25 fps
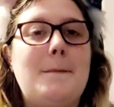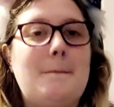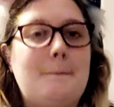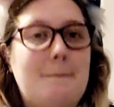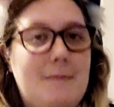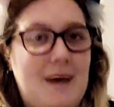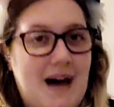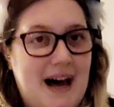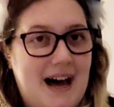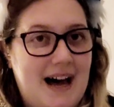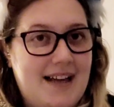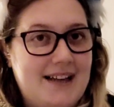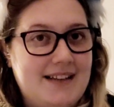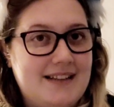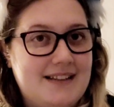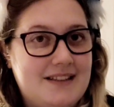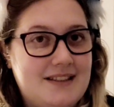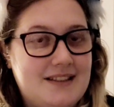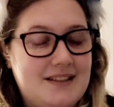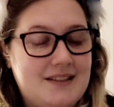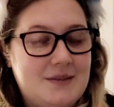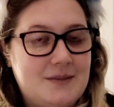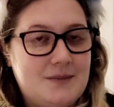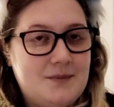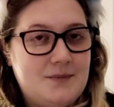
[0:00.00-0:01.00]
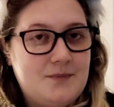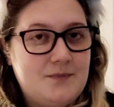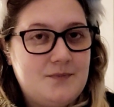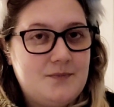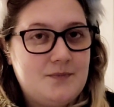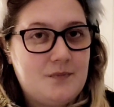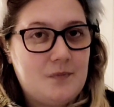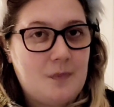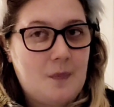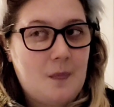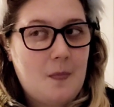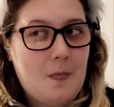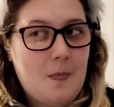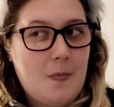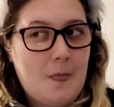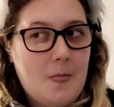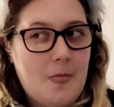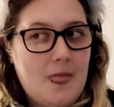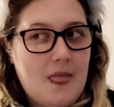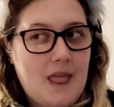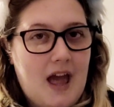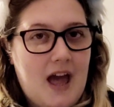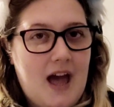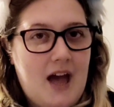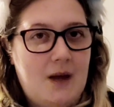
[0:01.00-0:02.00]
But
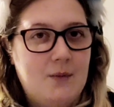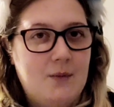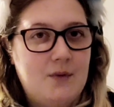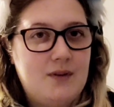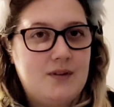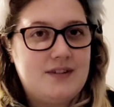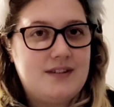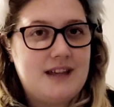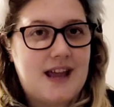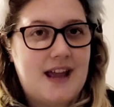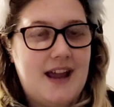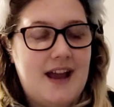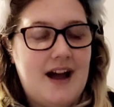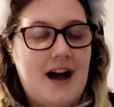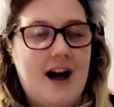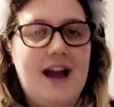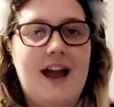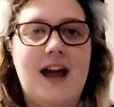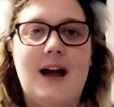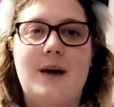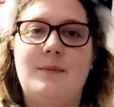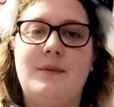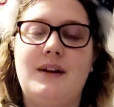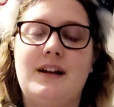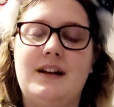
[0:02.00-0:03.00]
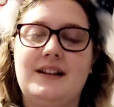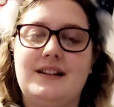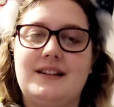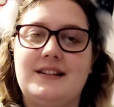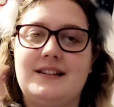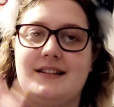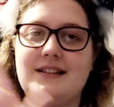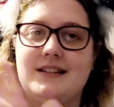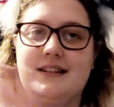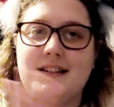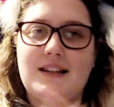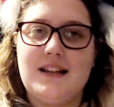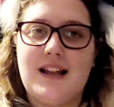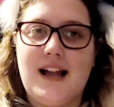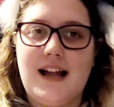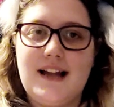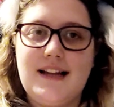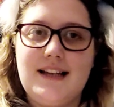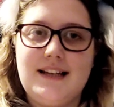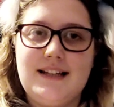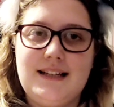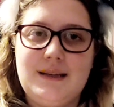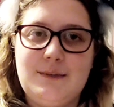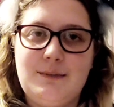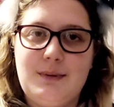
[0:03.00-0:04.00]
I will say I am a
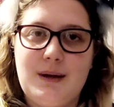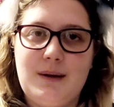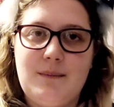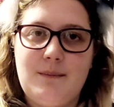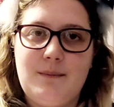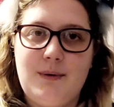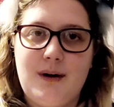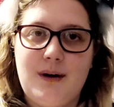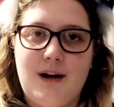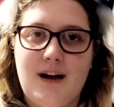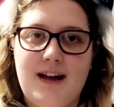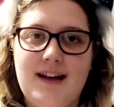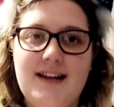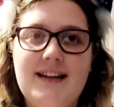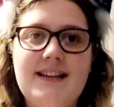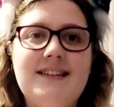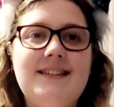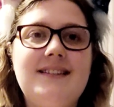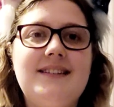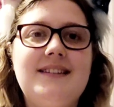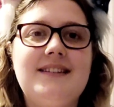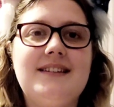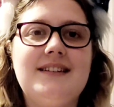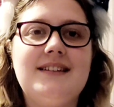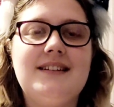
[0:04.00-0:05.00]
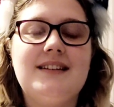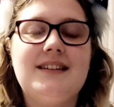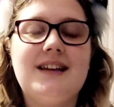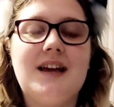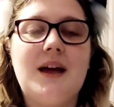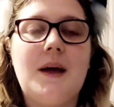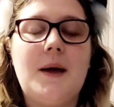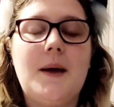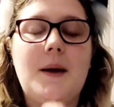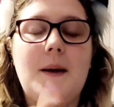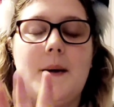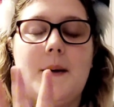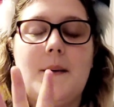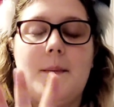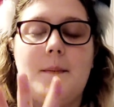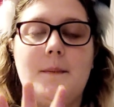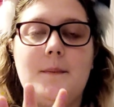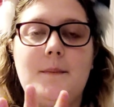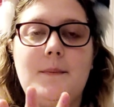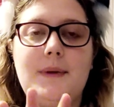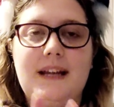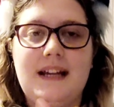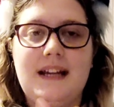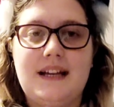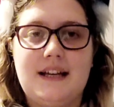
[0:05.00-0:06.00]
slightly bit biased
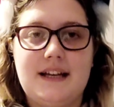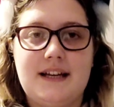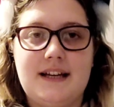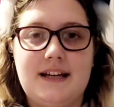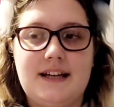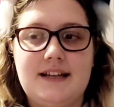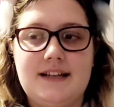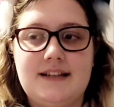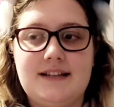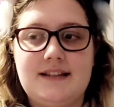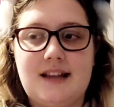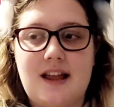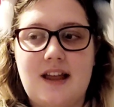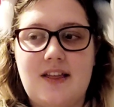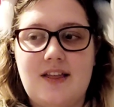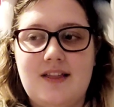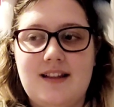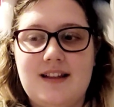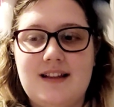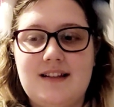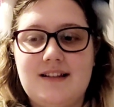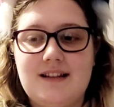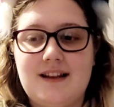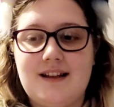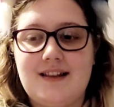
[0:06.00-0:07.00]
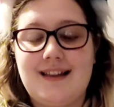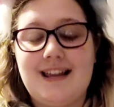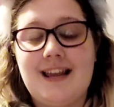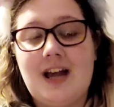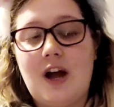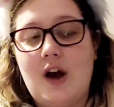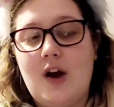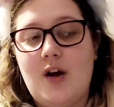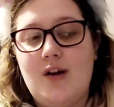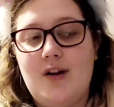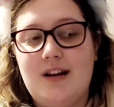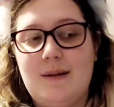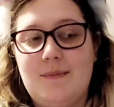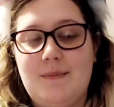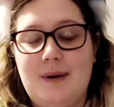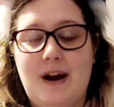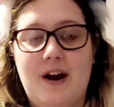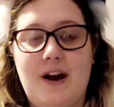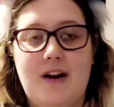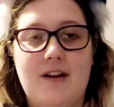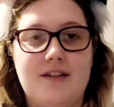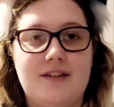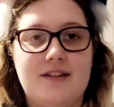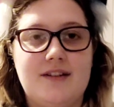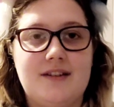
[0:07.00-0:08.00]
because these are the only
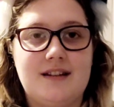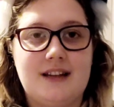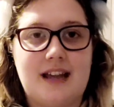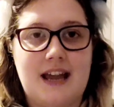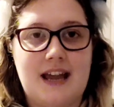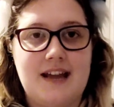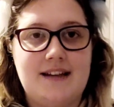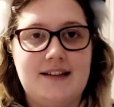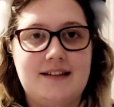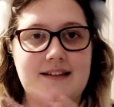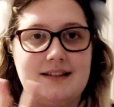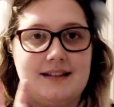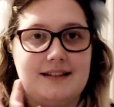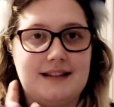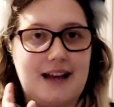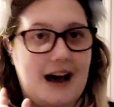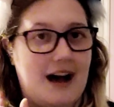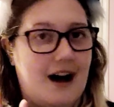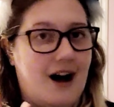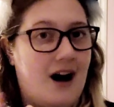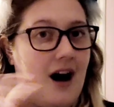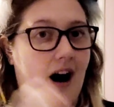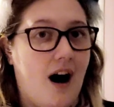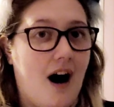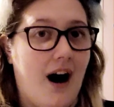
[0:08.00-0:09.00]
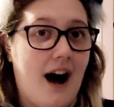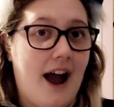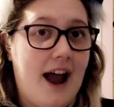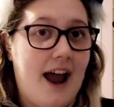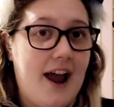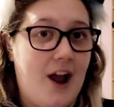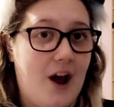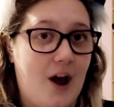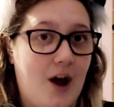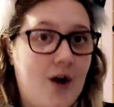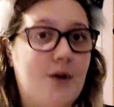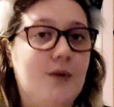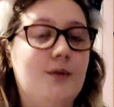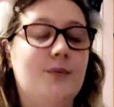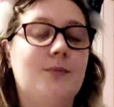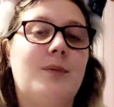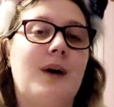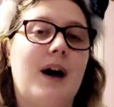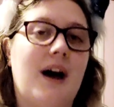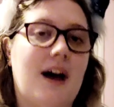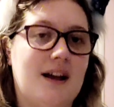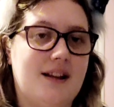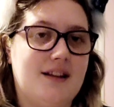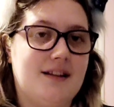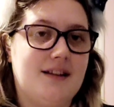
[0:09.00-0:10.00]
pair of skates that I own
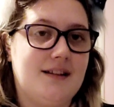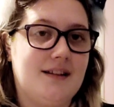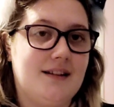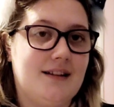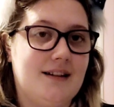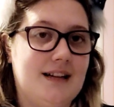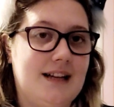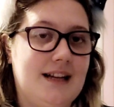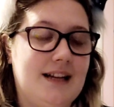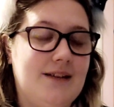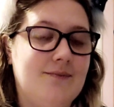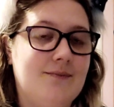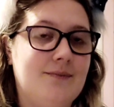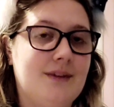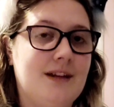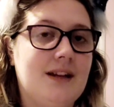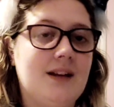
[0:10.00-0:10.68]
personally.